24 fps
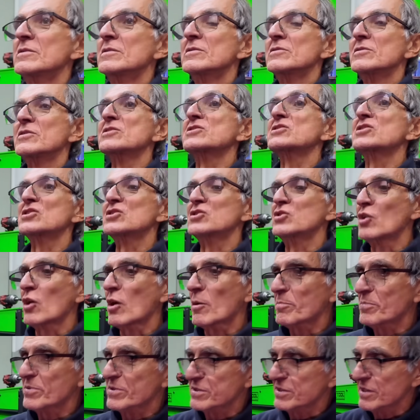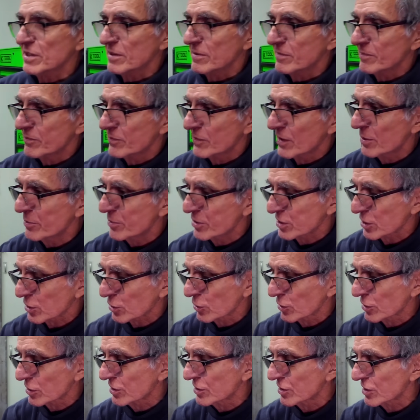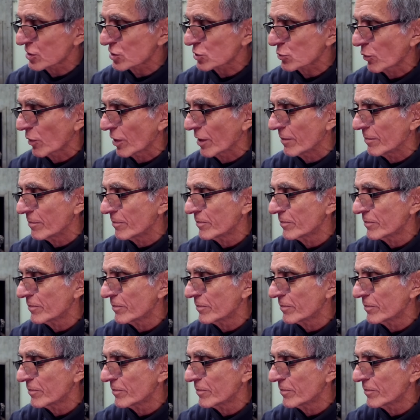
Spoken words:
This is the opposite. Let me take a look at this one.